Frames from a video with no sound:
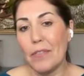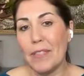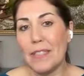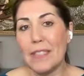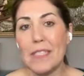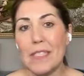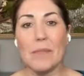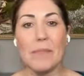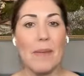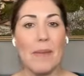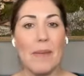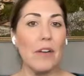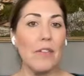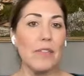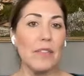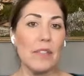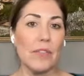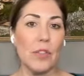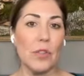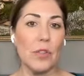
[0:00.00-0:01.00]
It doesn't matter if
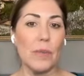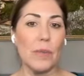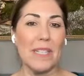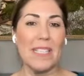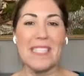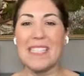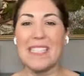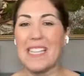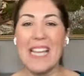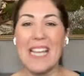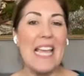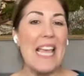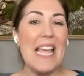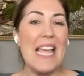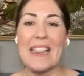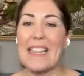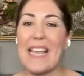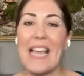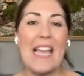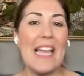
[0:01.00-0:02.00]
it's difficult, because
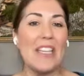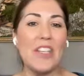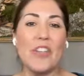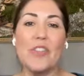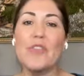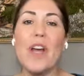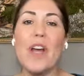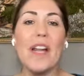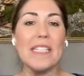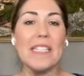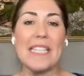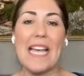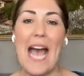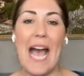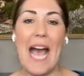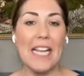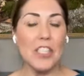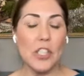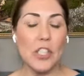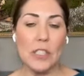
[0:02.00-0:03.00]
you're not
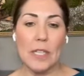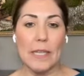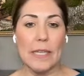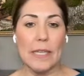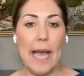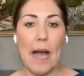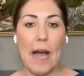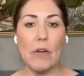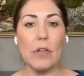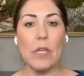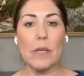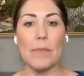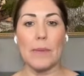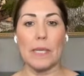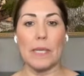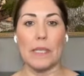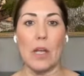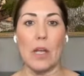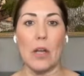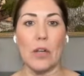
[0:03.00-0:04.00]
attached to the outcome
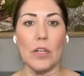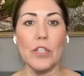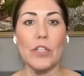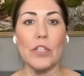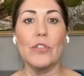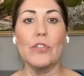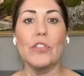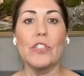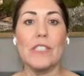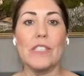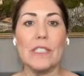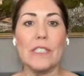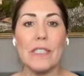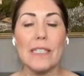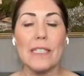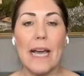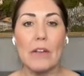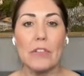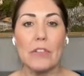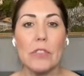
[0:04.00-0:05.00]
any longer. You're just
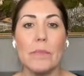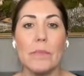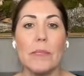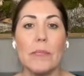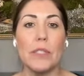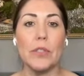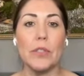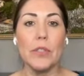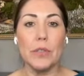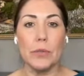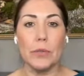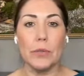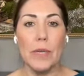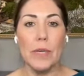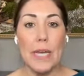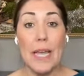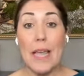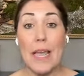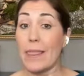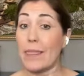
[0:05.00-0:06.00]
allowed to be you.
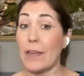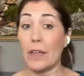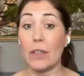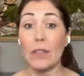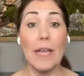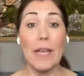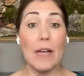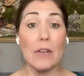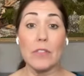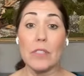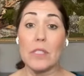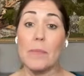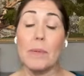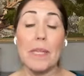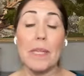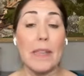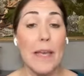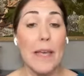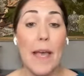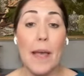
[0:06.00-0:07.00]
They're allowed to
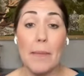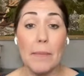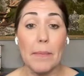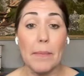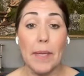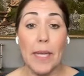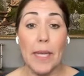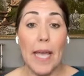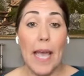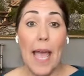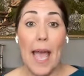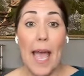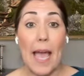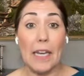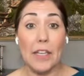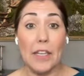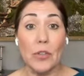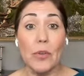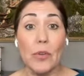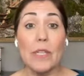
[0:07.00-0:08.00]
be them.
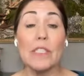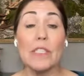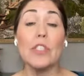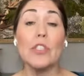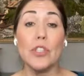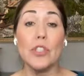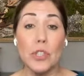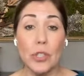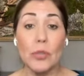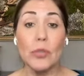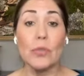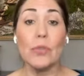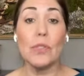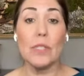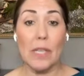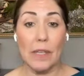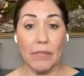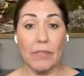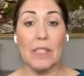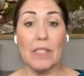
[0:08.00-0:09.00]
And you get to choose
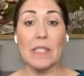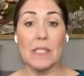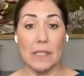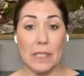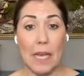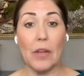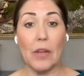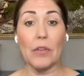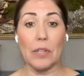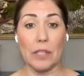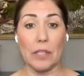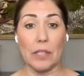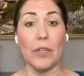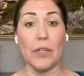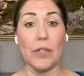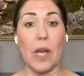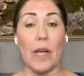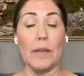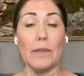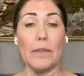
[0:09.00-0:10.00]
if this is healthy or
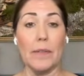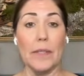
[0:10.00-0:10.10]
not.